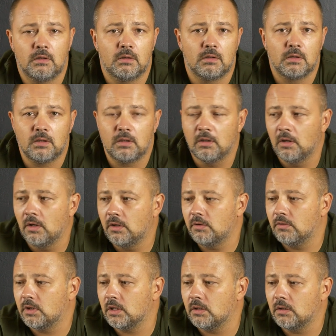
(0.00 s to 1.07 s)
And
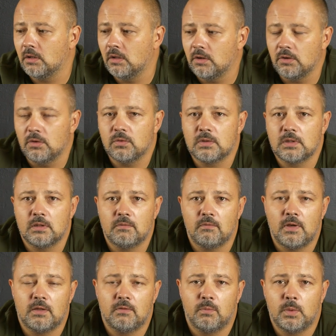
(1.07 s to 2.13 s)
you can use it,
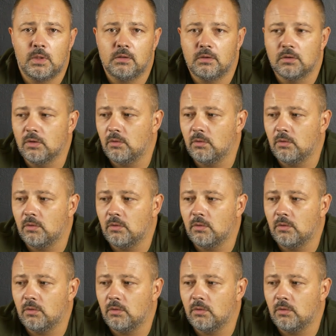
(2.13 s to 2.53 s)
that wheel,